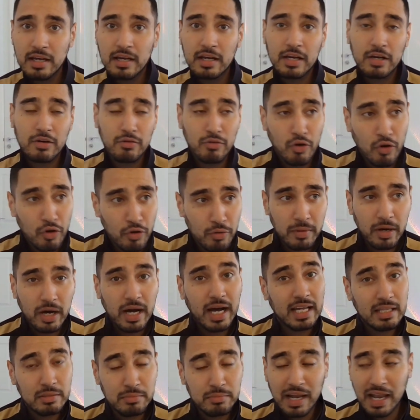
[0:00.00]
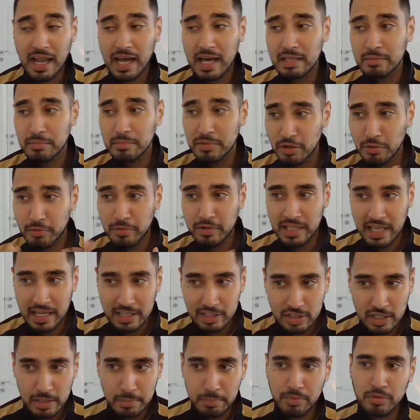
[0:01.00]
Roma, and Milan, but no one
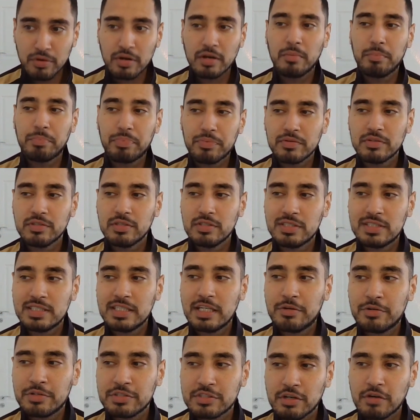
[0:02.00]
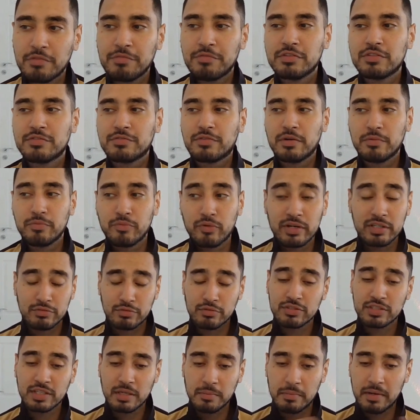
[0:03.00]
actually put up serious offers for him. Whereas for
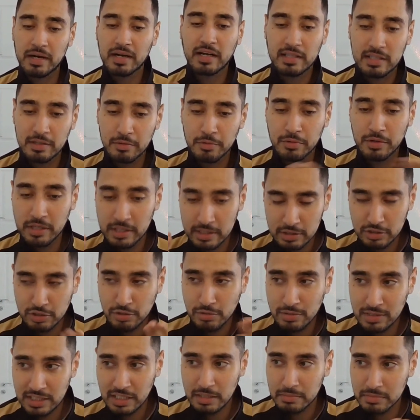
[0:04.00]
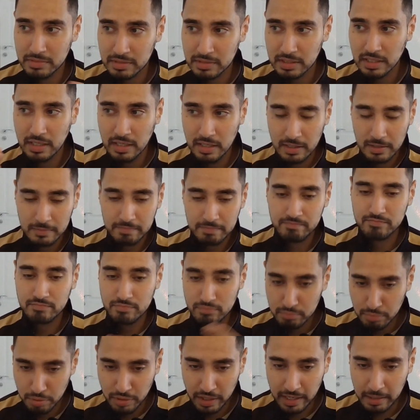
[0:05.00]
Scamacca, there were two teams
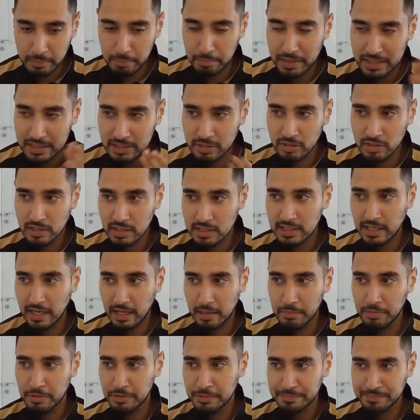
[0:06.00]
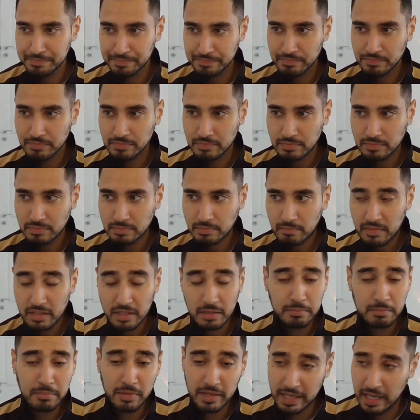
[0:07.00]
putting bids on the table.
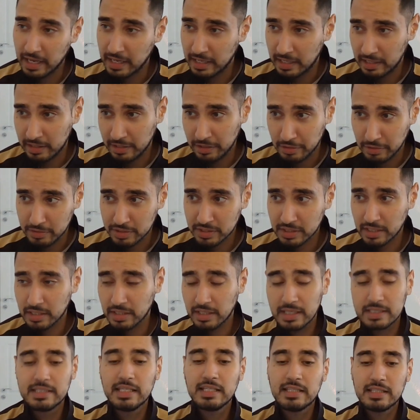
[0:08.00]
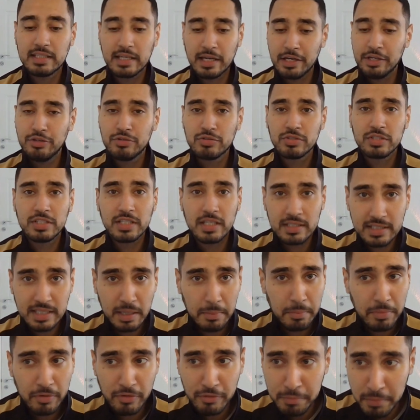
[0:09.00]
But yeah, you know, Gazzetta here used the
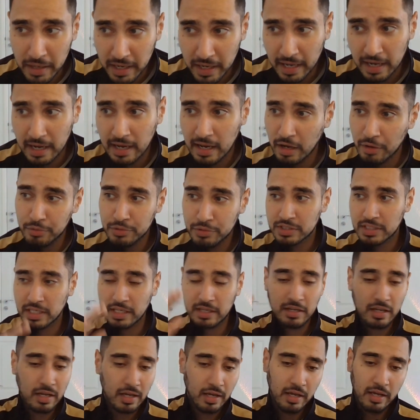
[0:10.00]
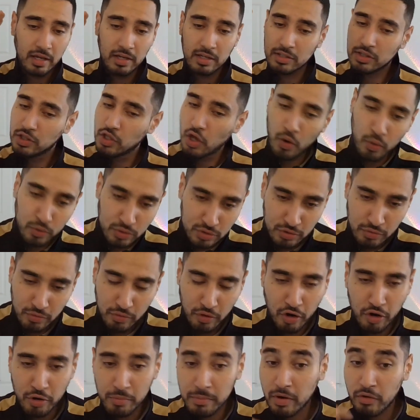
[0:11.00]
example of Barella, who said no to
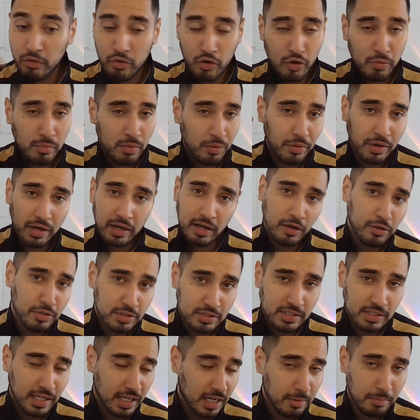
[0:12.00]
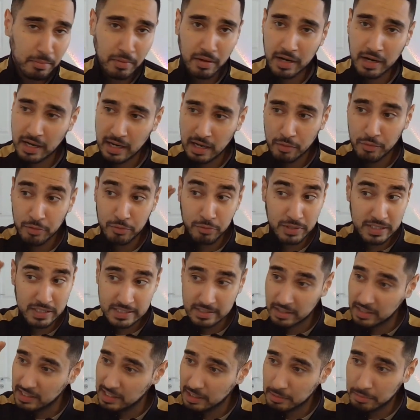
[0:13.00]
Roma. Roma were close to getting Barella when we
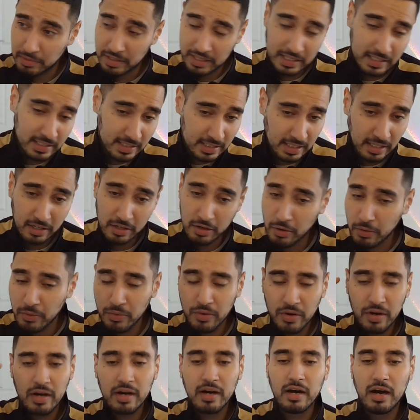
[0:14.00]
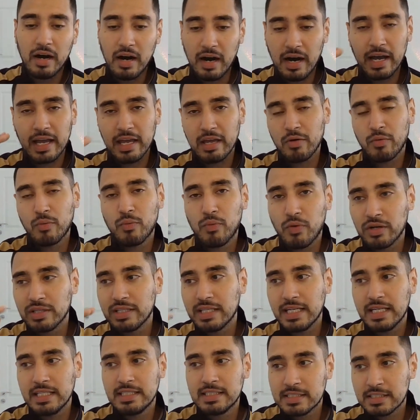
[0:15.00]
signed him, but he said, no, I want
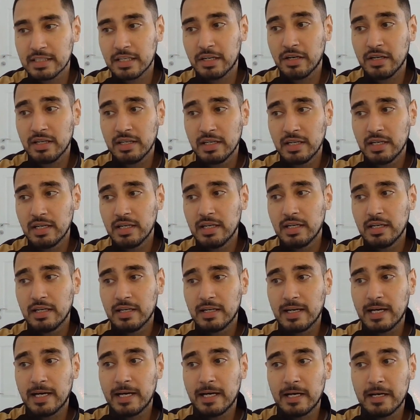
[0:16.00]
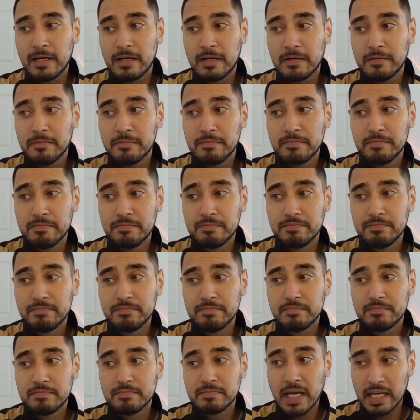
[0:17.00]
Inter. And
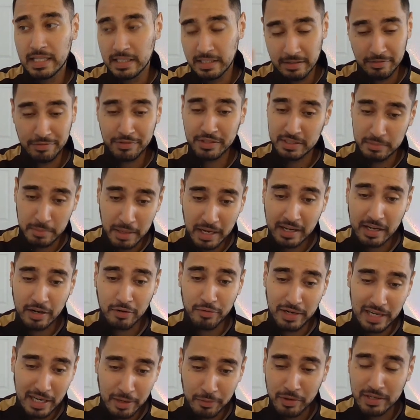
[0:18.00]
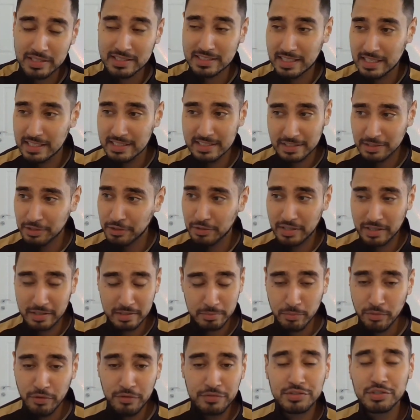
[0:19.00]
if Scamacca really wanted Inter, you know, it
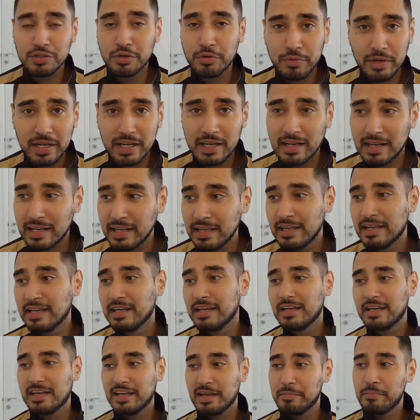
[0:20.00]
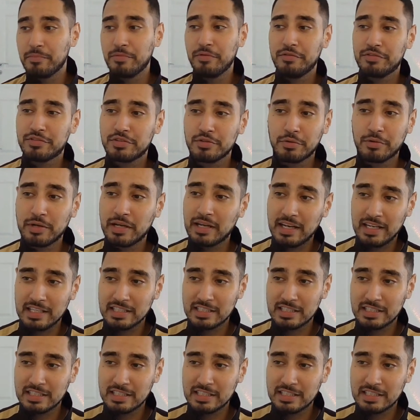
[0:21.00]
moved so quickly. It moved so quickly.